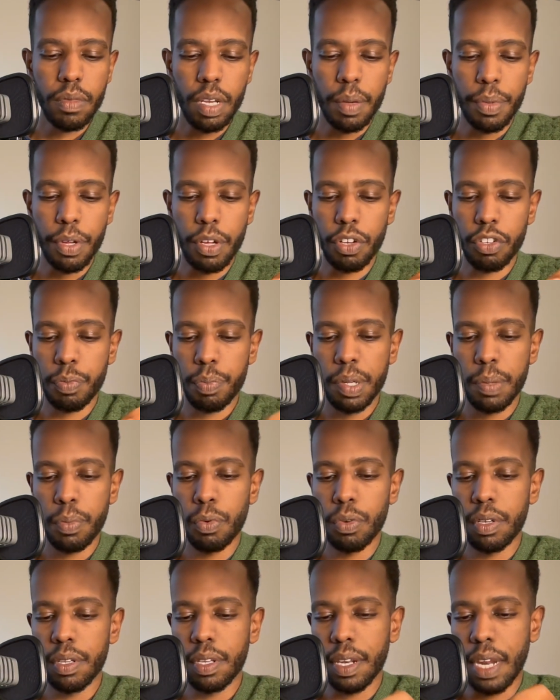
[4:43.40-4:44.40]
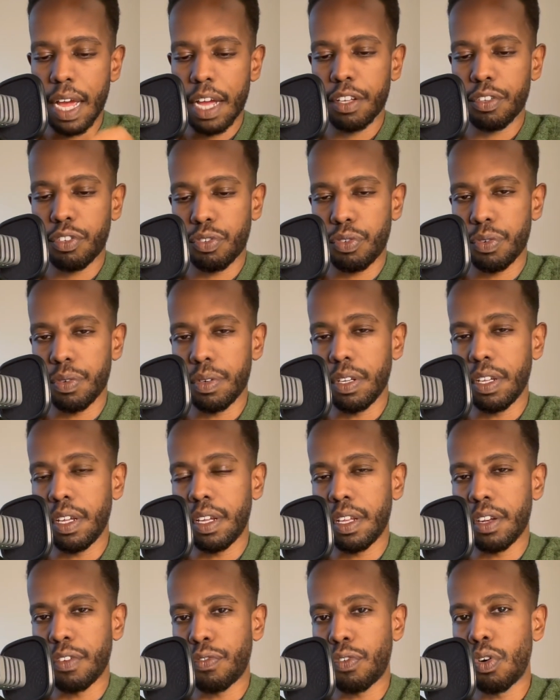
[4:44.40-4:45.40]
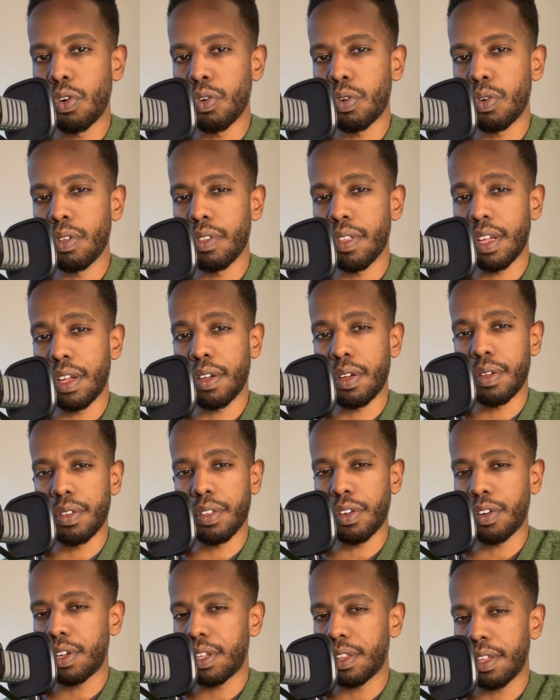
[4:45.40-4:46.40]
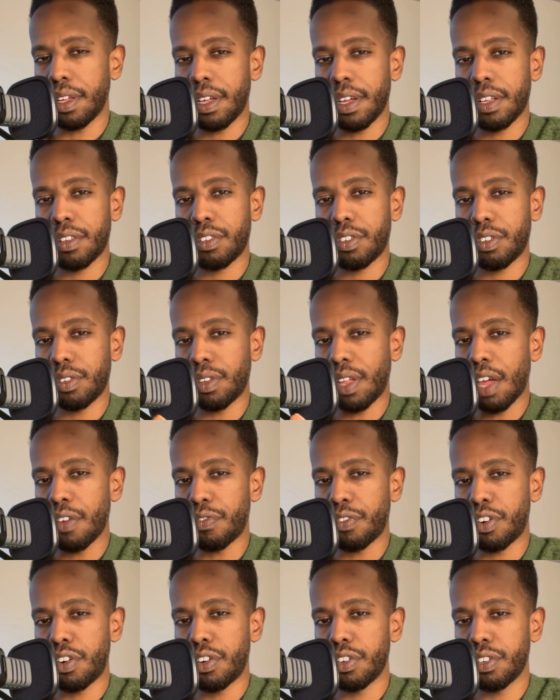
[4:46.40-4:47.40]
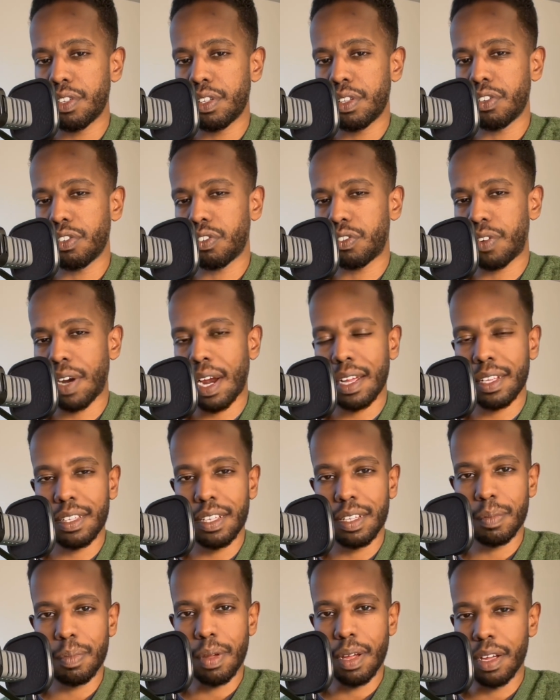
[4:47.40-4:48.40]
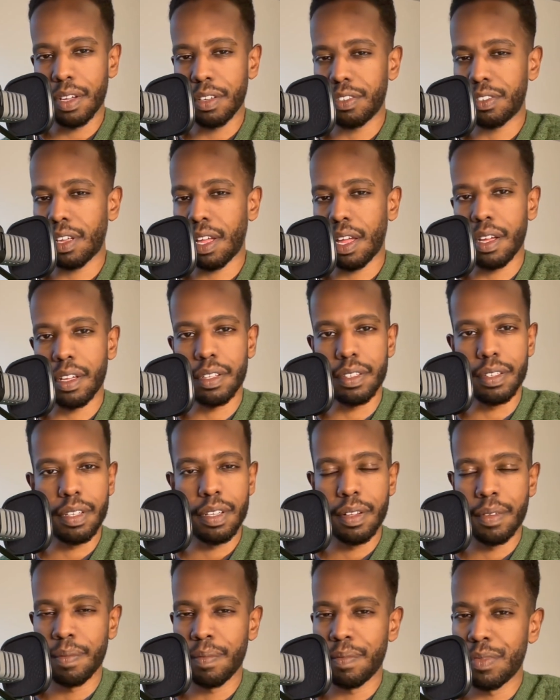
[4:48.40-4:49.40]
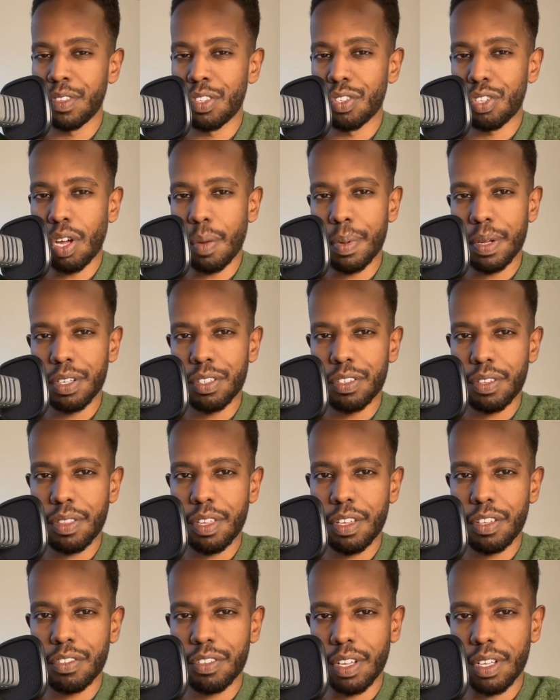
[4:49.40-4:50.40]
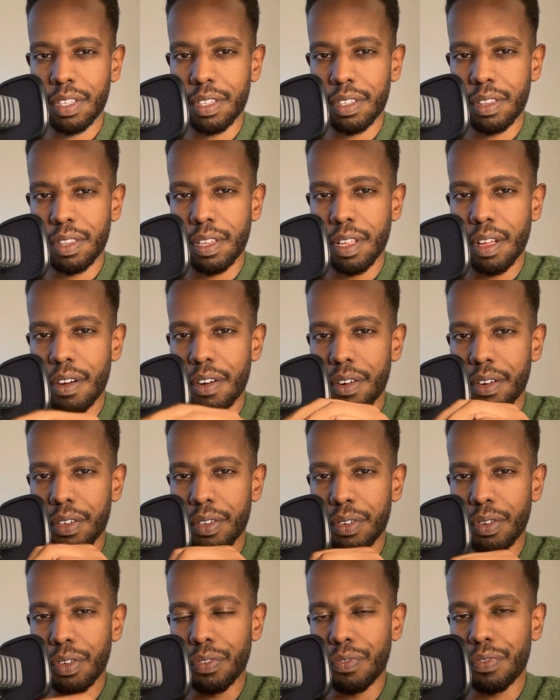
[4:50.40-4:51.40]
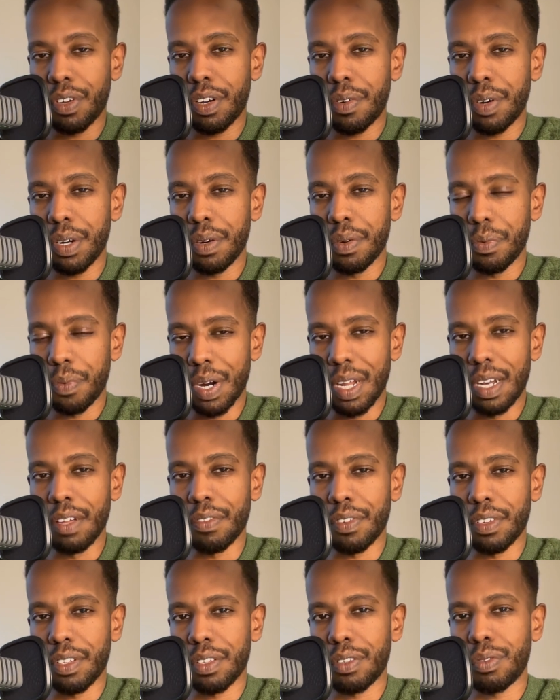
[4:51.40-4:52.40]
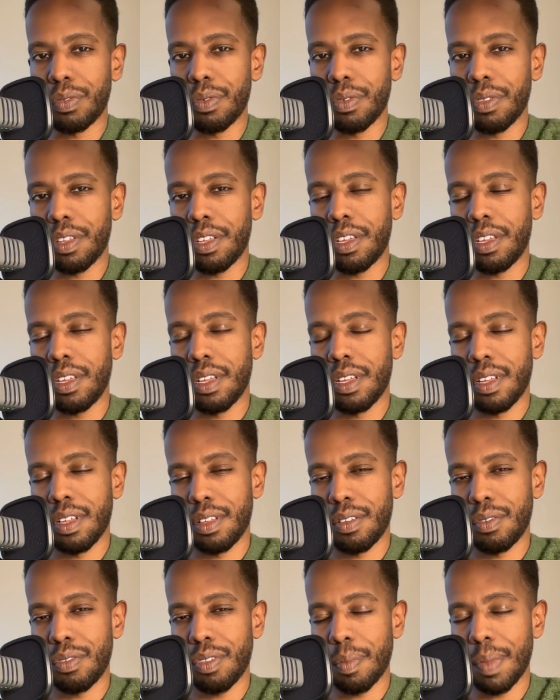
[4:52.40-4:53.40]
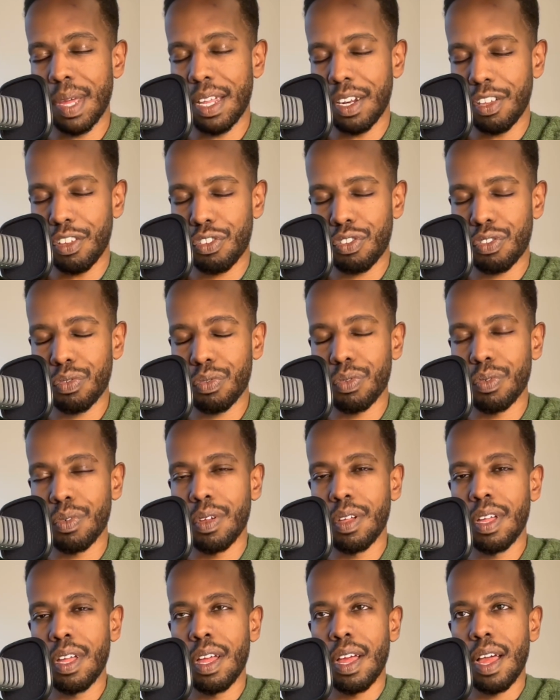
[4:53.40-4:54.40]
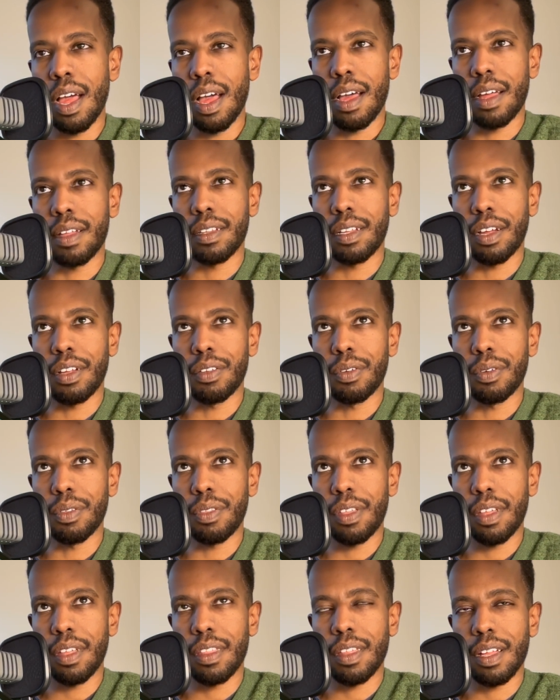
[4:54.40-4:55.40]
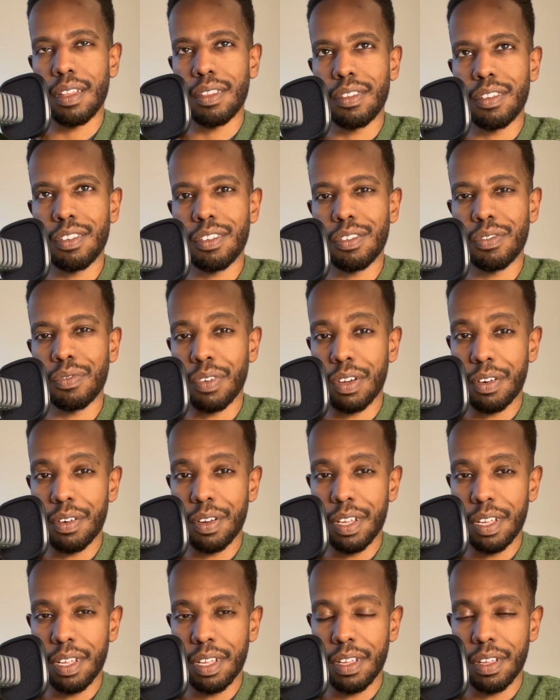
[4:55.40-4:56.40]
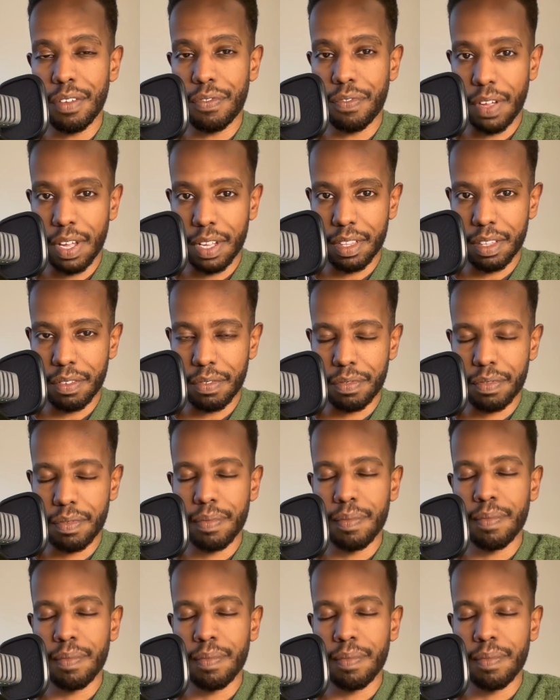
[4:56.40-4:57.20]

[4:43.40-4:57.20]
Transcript: because people naturally in a phone call they get diverted, distracted by side topics, things that are not very relevant to the main issue, and I don't think that this is very effective.